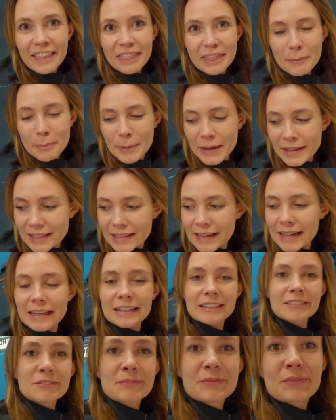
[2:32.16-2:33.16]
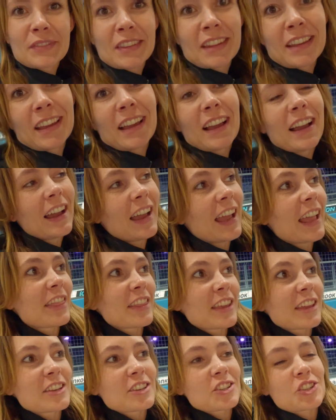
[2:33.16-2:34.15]
in the pit lane and
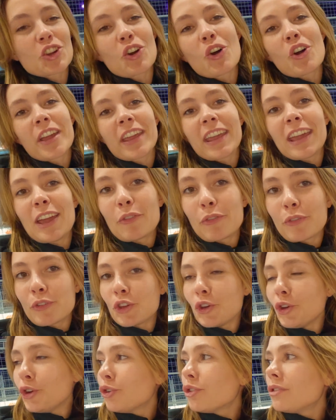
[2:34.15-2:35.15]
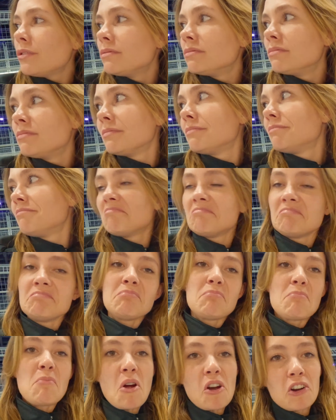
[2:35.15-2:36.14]
enjoy a few
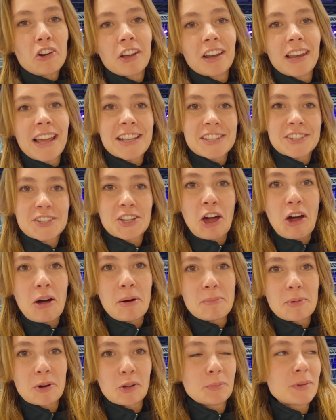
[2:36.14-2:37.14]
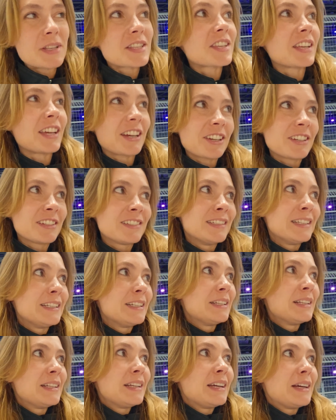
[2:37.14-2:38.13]
more or less calm moments here
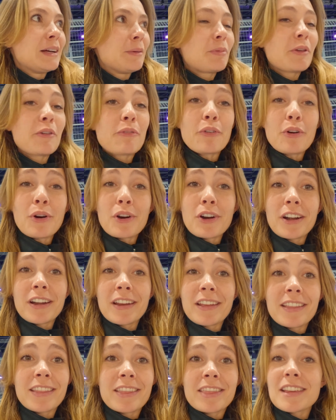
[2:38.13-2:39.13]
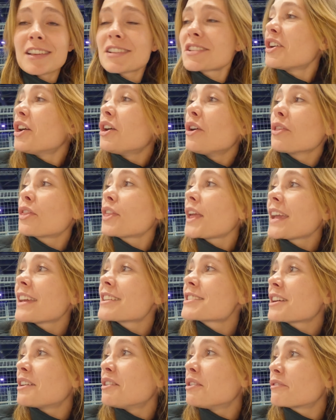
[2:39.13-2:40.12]
before this whole thing
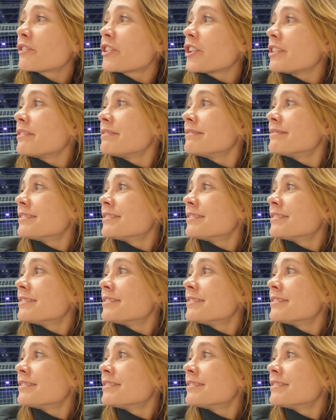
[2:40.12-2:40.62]
is over.